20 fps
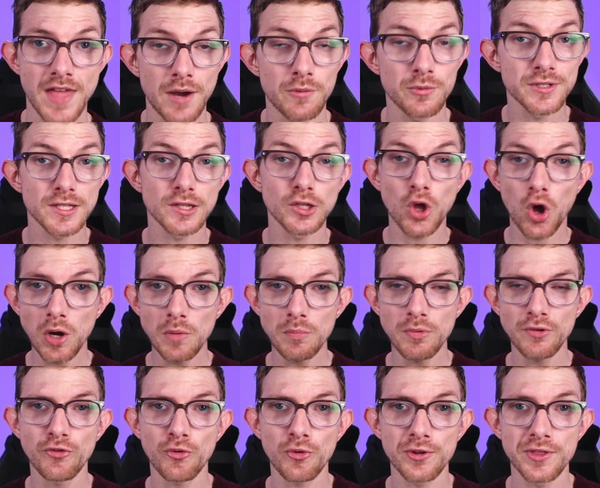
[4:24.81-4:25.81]
That was long
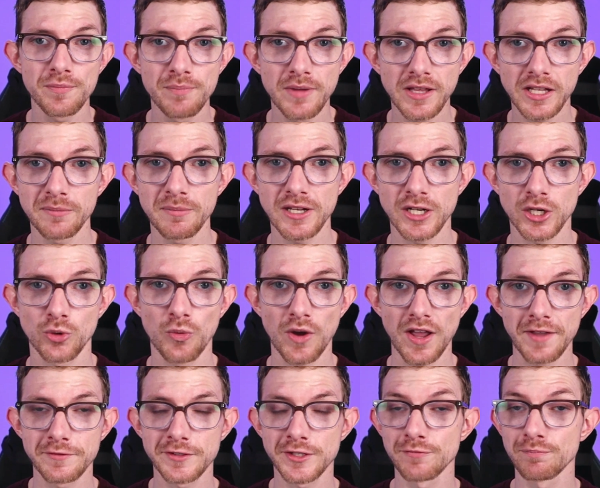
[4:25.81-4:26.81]
before the millimeter
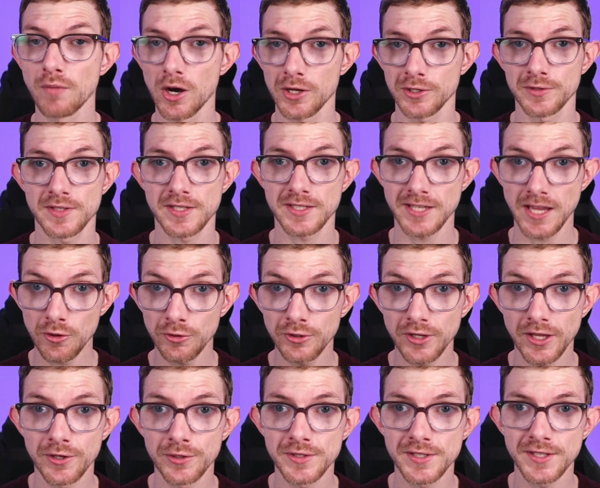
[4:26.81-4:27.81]
waves of modern cell
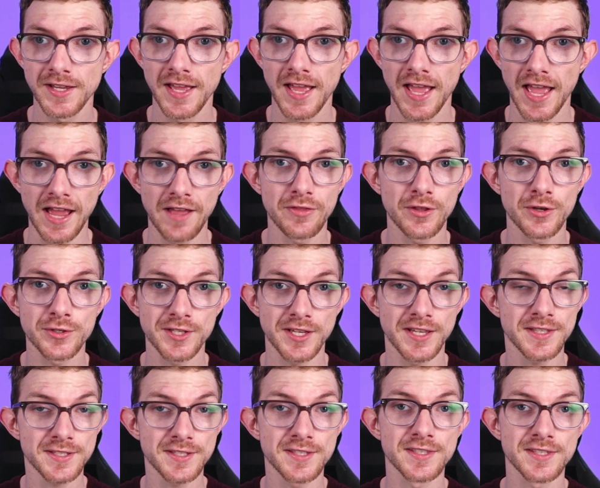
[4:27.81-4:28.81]
nodes, and those
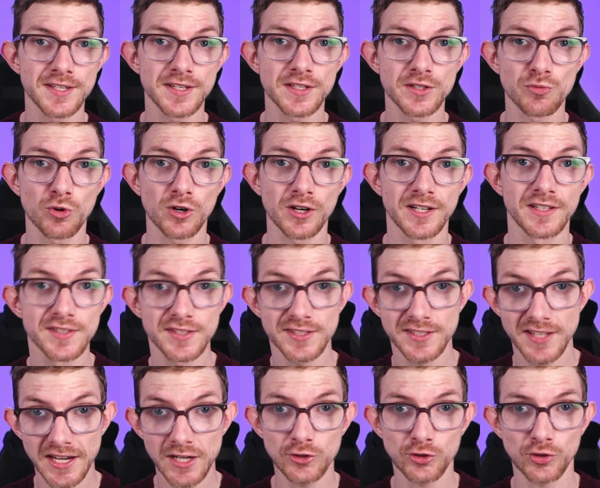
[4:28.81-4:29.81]
instances were
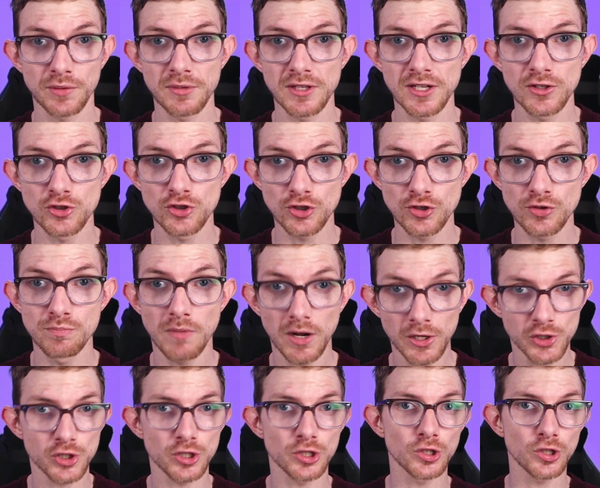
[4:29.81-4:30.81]
instead attributed to
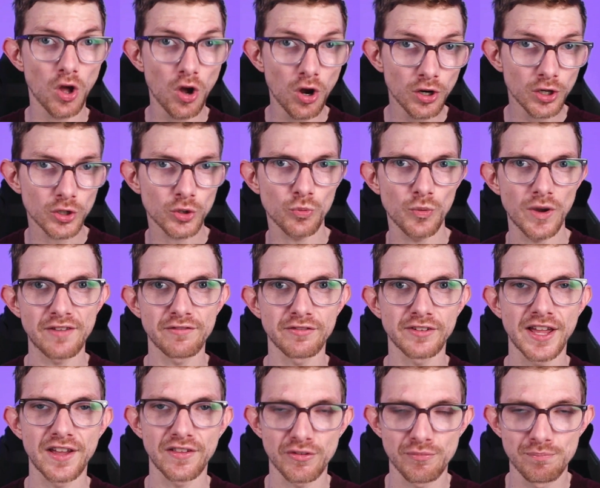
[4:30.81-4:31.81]
much longer
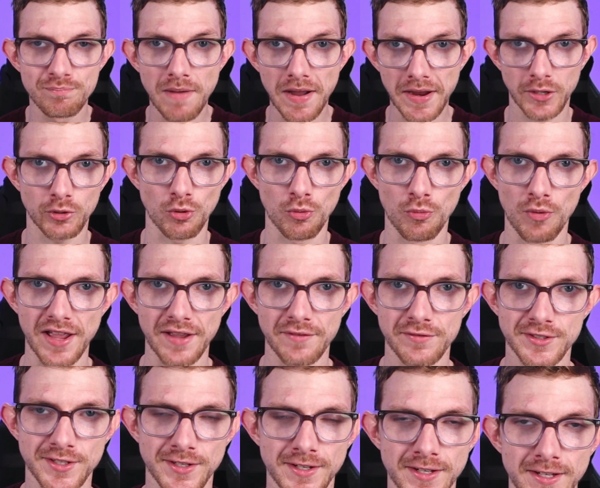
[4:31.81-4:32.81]
wavelength microwaves.